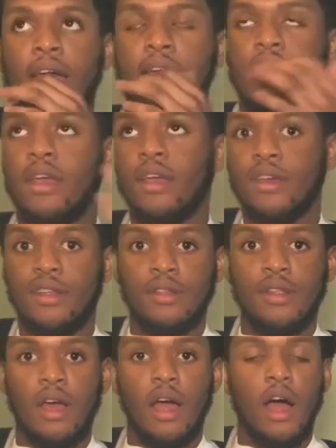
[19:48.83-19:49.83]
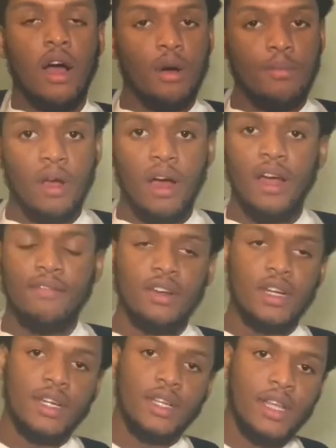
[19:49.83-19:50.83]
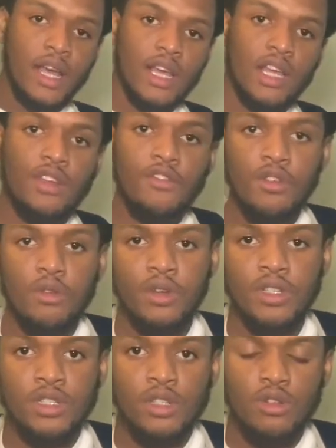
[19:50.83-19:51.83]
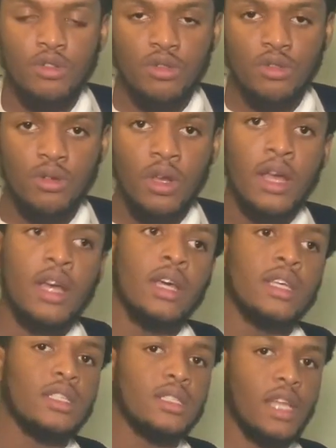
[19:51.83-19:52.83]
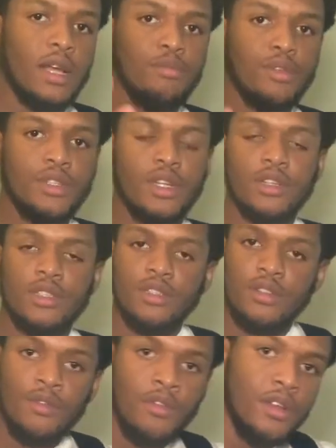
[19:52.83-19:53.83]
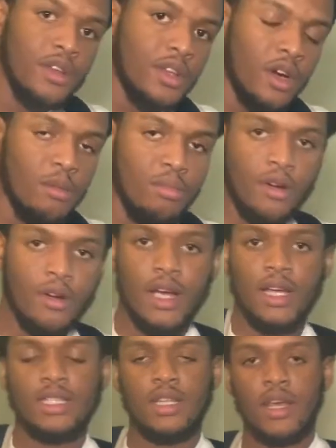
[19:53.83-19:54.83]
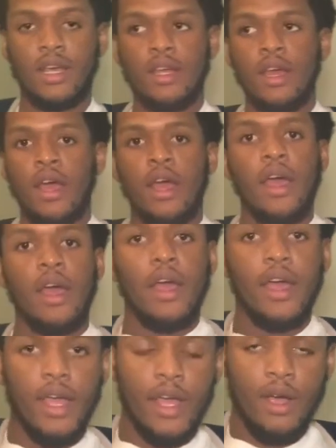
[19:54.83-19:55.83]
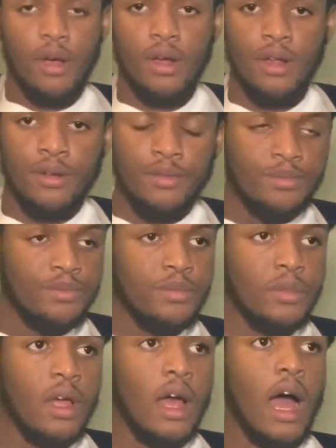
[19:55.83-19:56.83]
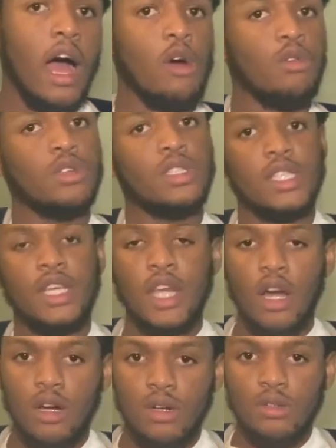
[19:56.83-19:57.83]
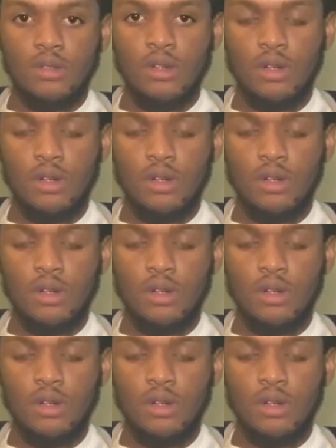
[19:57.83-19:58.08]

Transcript: And I hope y'all have a good day. If you in school, stay productive don't procrastinate. And I will see y'all